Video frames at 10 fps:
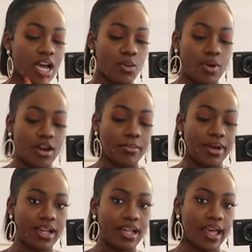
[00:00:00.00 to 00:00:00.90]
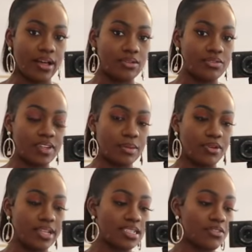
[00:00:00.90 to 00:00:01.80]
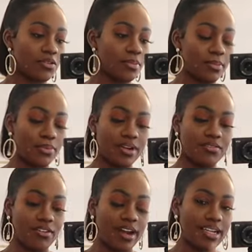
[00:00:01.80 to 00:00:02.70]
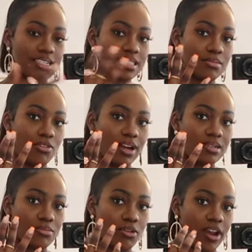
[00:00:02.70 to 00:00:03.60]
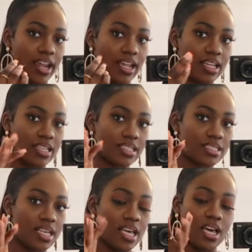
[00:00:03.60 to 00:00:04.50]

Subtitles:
I'm wearing my LV bracelet from my boyfriend, some random rings,